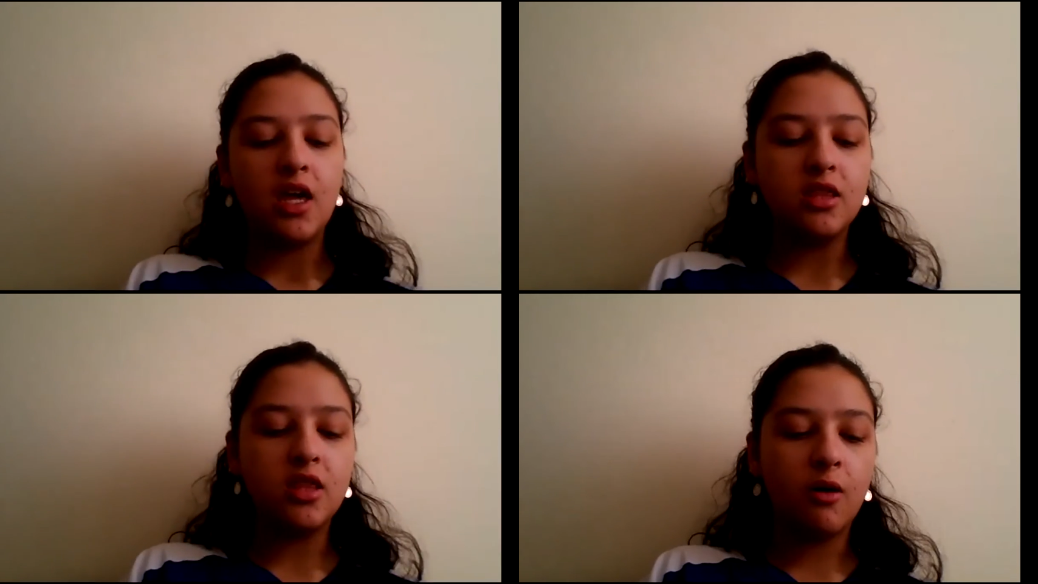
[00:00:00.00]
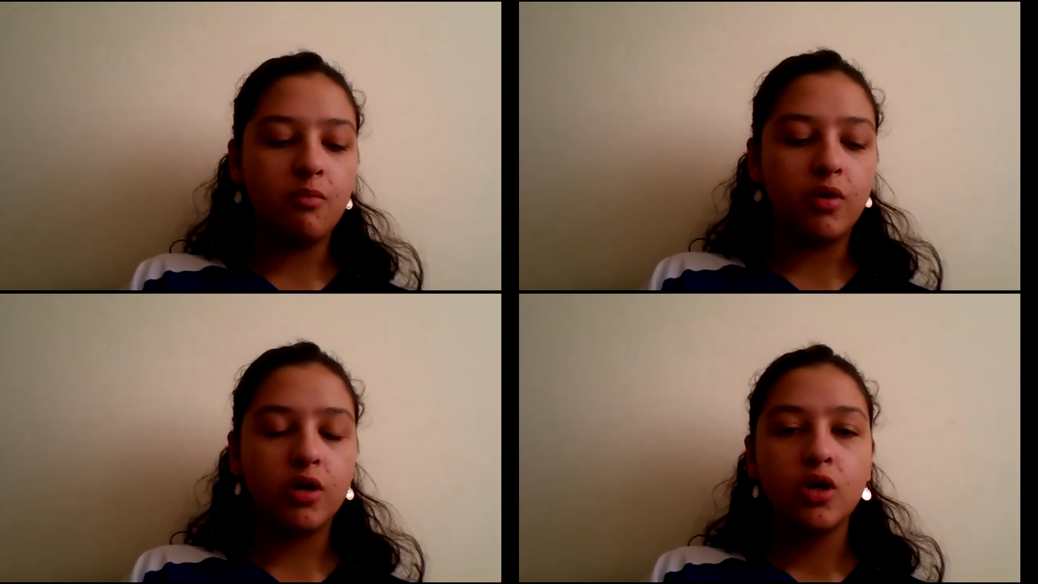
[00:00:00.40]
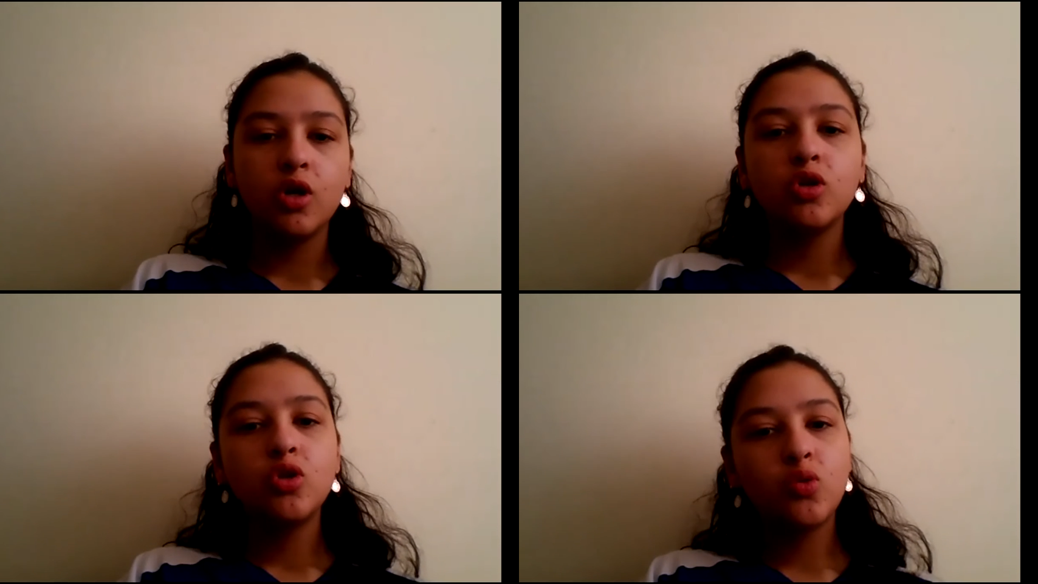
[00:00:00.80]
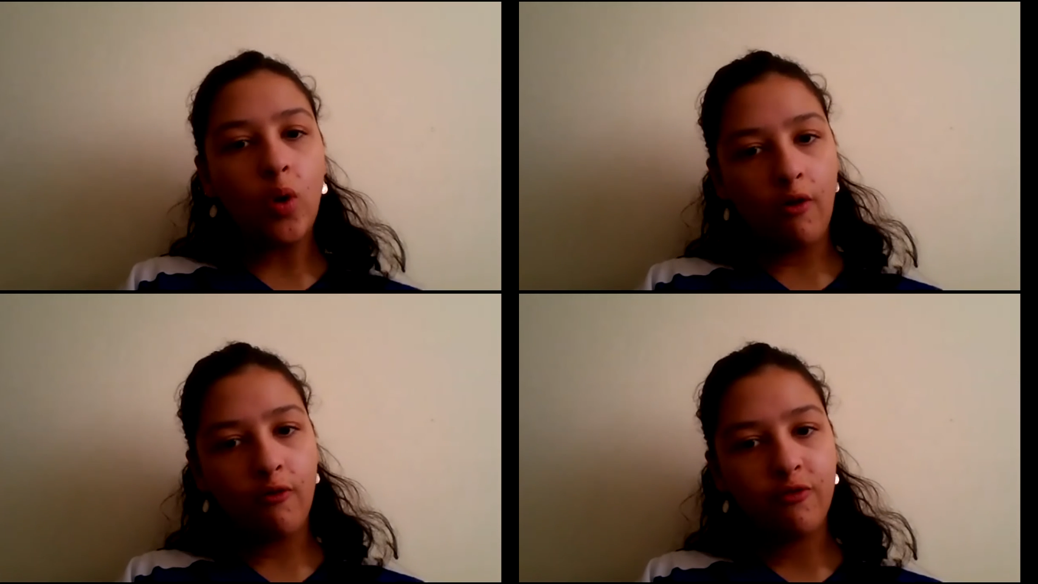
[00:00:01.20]
and number
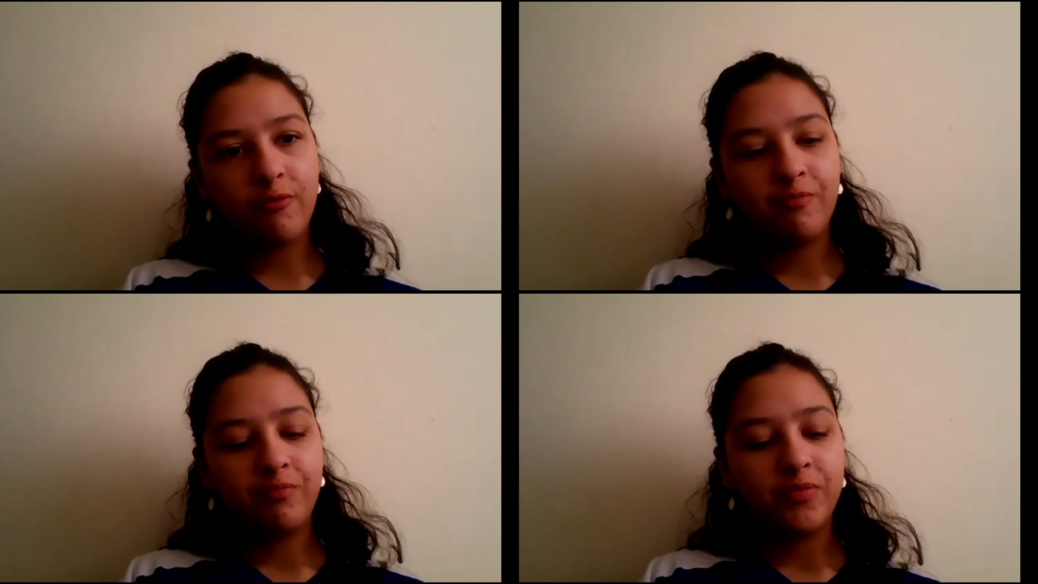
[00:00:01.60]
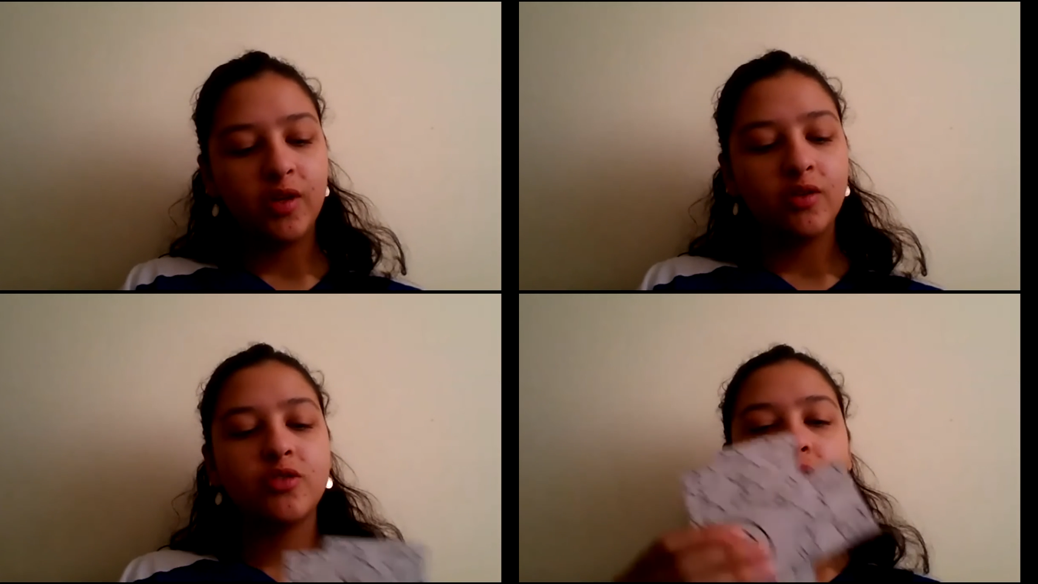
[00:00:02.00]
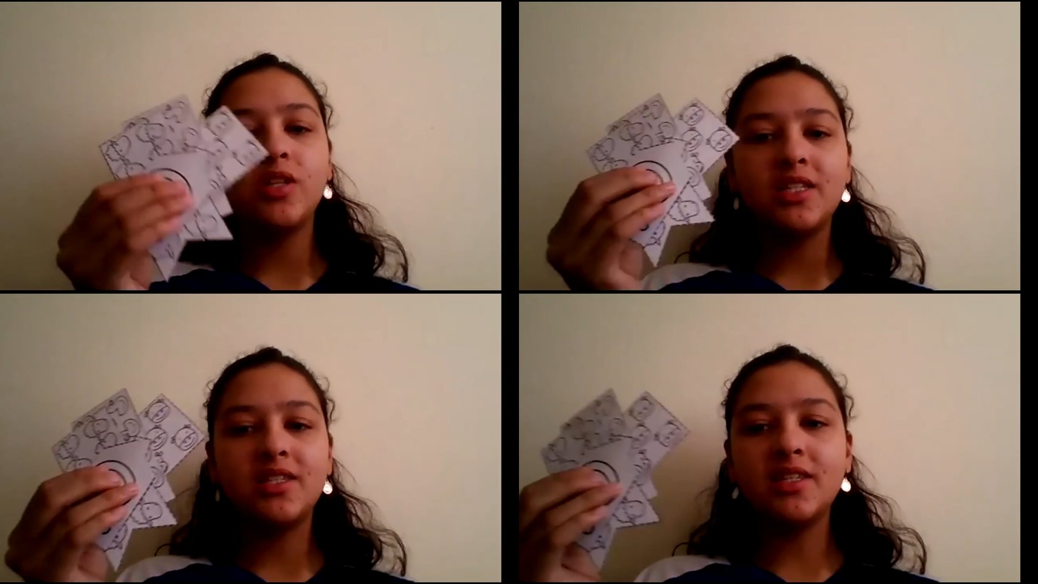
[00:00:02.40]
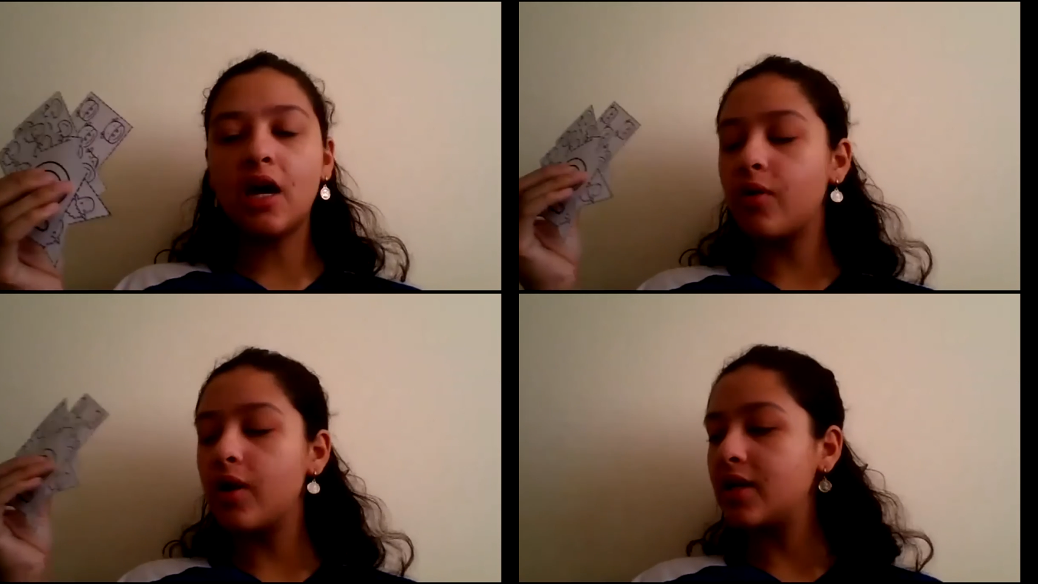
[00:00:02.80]
12. So this is
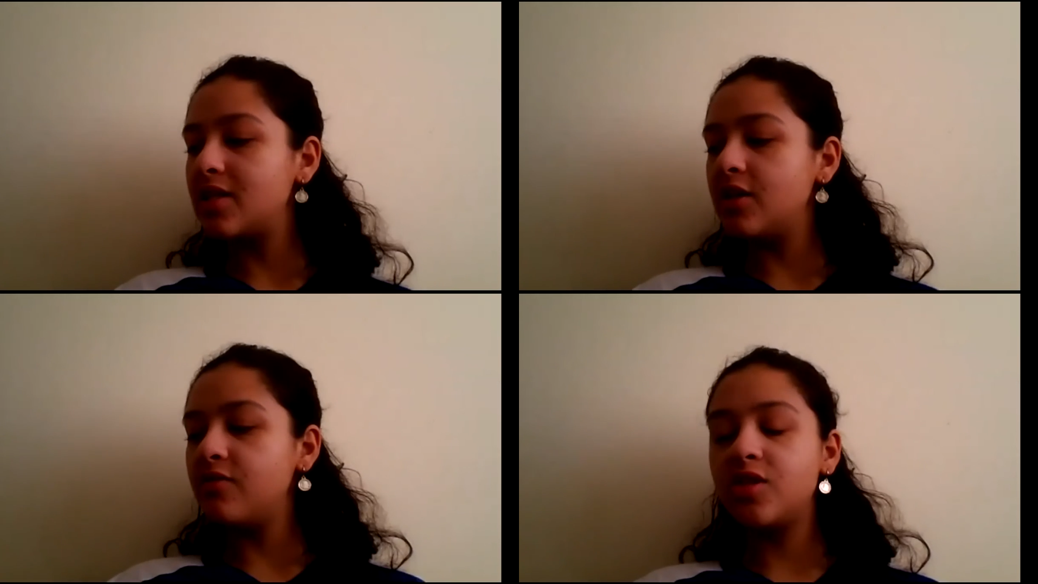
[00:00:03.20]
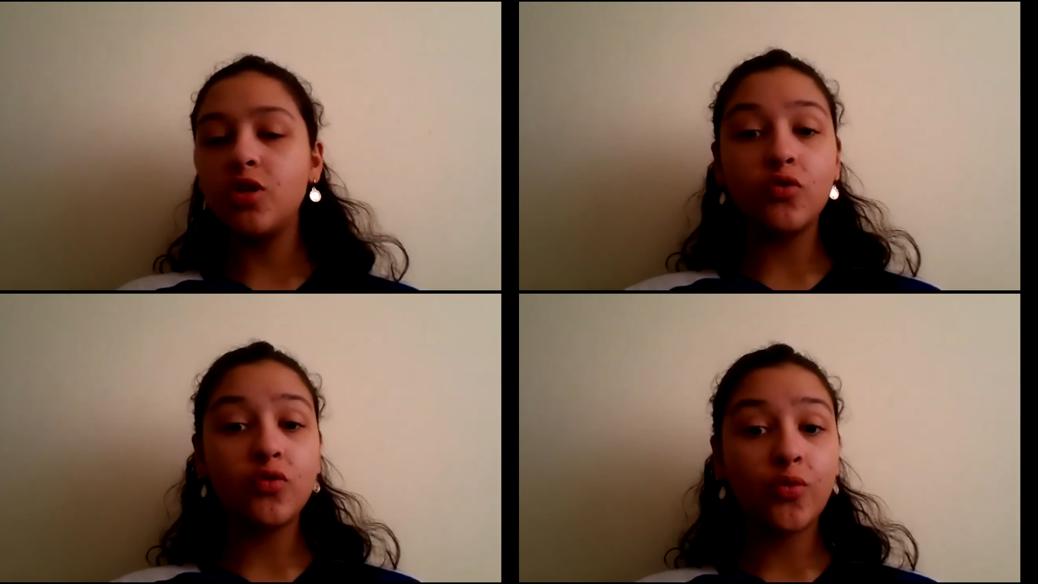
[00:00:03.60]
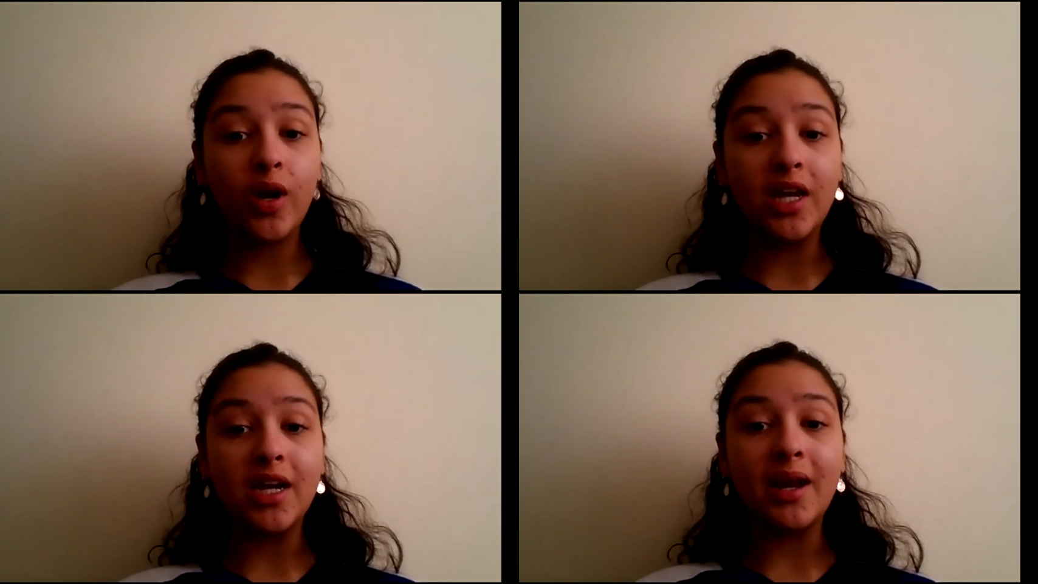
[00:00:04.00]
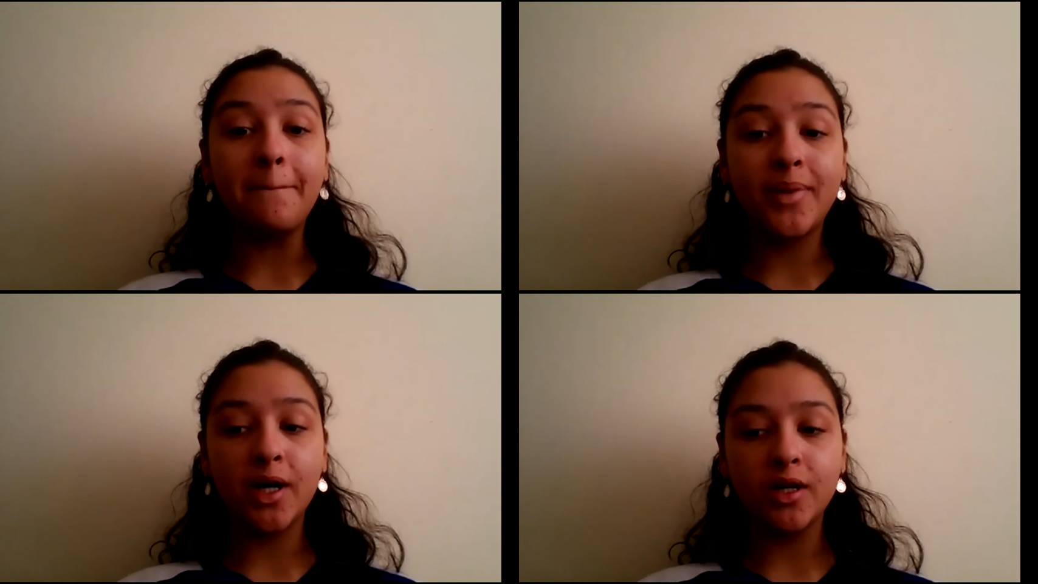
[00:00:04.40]
our activity. You've created a
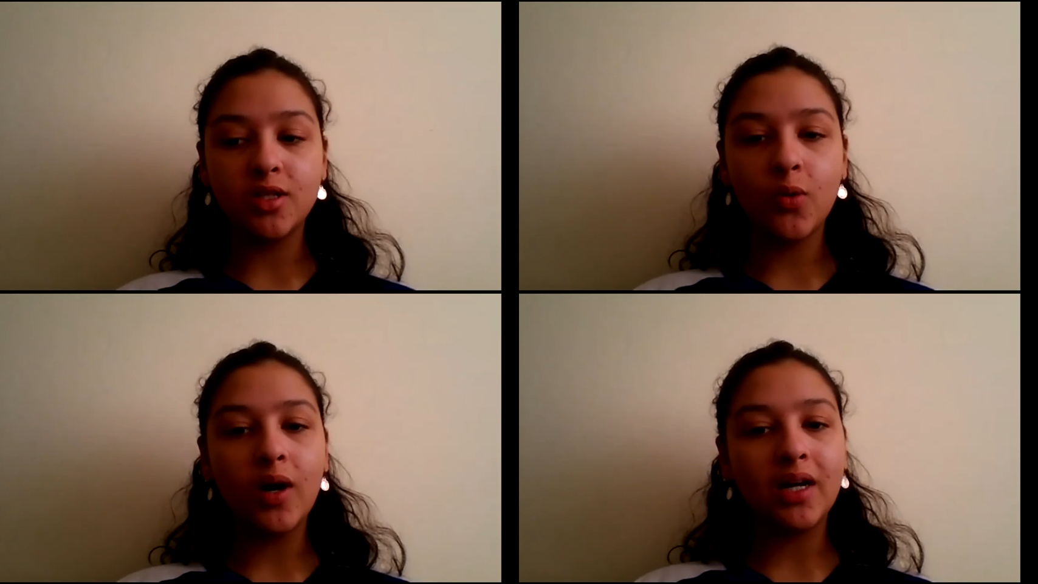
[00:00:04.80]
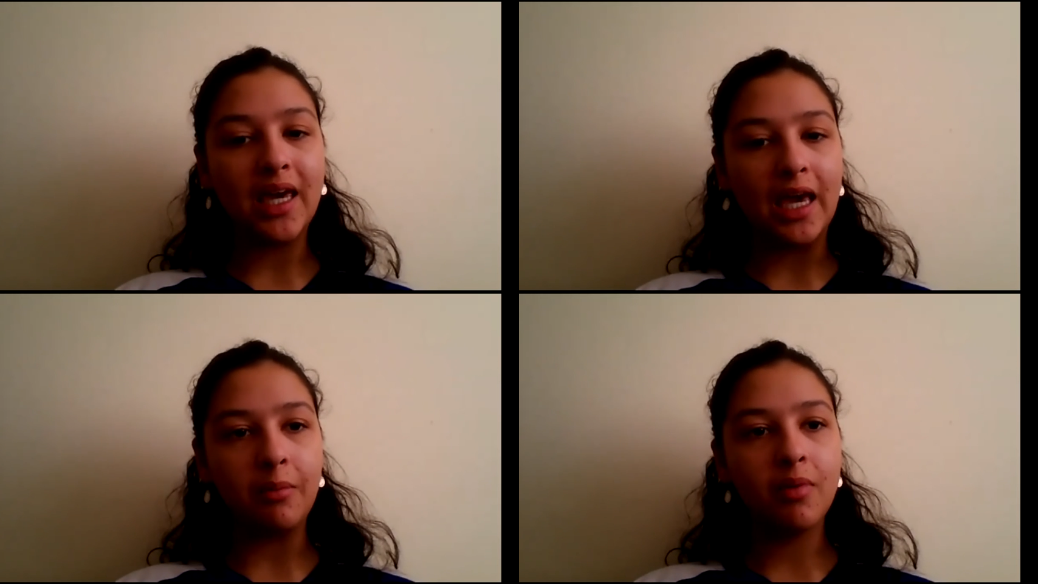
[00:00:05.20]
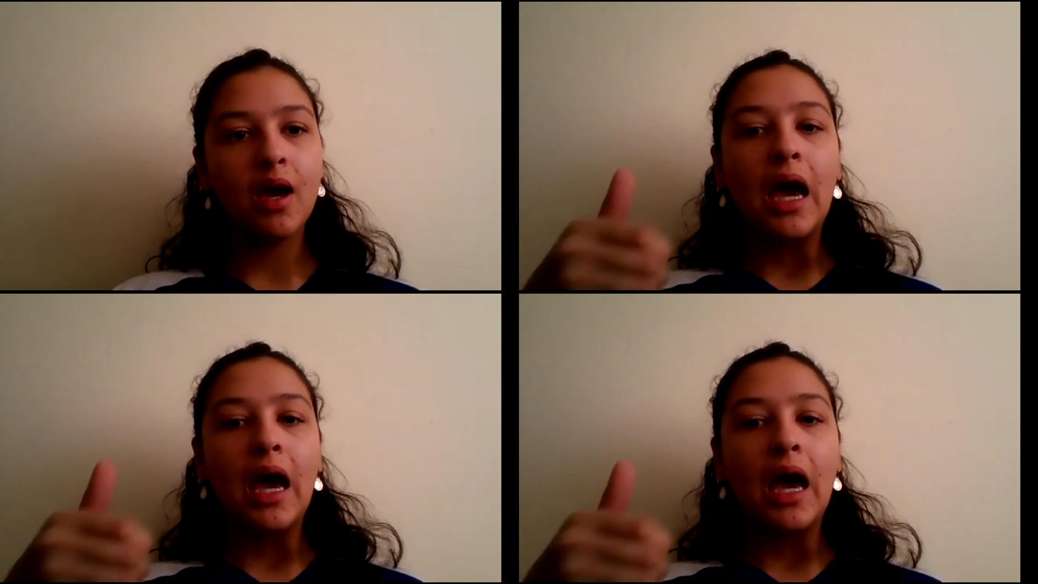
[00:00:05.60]
puzzle again.